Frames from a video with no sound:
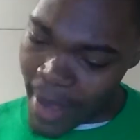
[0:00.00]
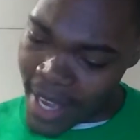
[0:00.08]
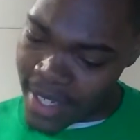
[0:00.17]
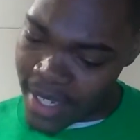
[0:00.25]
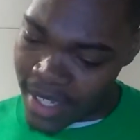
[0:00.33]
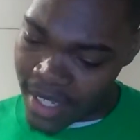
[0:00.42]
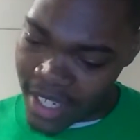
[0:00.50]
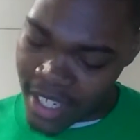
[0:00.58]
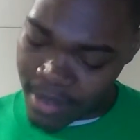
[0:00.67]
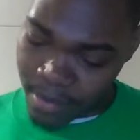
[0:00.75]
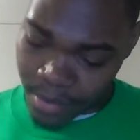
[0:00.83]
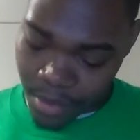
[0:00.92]

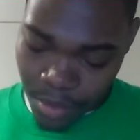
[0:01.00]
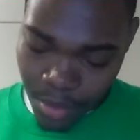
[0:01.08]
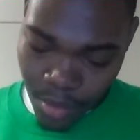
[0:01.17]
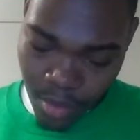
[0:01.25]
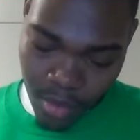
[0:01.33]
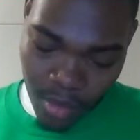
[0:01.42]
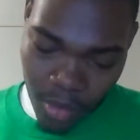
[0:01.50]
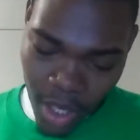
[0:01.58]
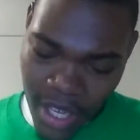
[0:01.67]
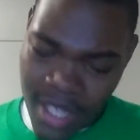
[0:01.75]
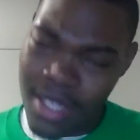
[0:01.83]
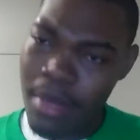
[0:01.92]
basically
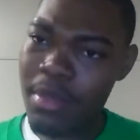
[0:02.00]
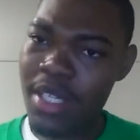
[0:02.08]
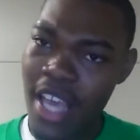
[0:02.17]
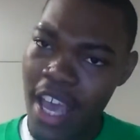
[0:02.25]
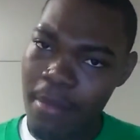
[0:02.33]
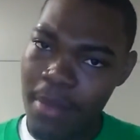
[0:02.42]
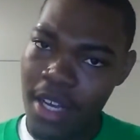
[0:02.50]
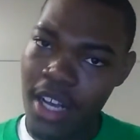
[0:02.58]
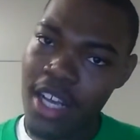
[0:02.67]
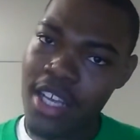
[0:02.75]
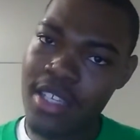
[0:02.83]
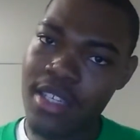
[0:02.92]
is upset
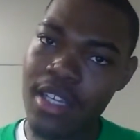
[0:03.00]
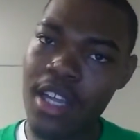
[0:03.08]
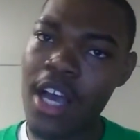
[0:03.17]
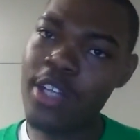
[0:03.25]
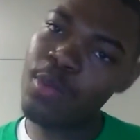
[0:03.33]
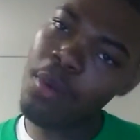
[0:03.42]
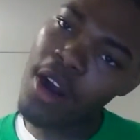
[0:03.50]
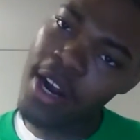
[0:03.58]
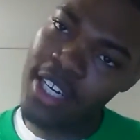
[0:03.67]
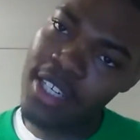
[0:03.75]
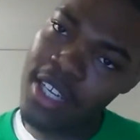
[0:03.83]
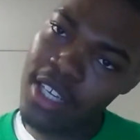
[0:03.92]
because the launch
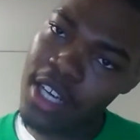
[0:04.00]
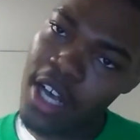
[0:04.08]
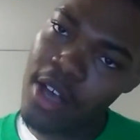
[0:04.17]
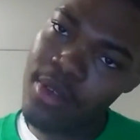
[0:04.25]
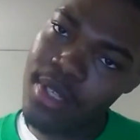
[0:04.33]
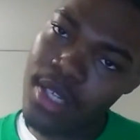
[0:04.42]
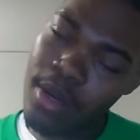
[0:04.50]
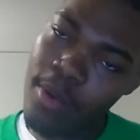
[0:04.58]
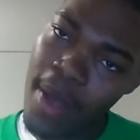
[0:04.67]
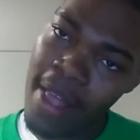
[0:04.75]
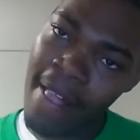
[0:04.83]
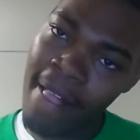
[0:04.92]
party didn't go so
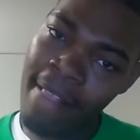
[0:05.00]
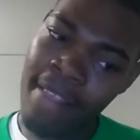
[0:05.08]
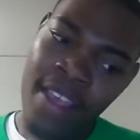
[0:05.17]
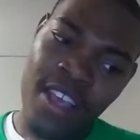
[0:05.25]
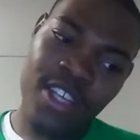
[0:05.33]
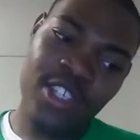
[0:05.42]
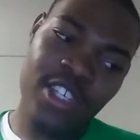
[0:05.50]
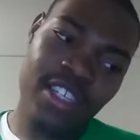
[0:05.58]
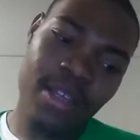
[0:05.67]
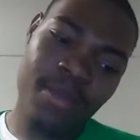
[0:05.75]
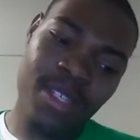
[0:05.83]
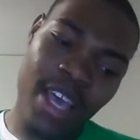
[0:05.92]
well, and she's
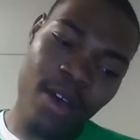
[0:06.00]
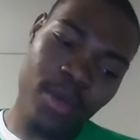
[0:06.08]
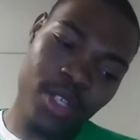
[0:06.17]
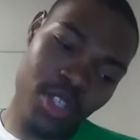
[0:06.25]
upset with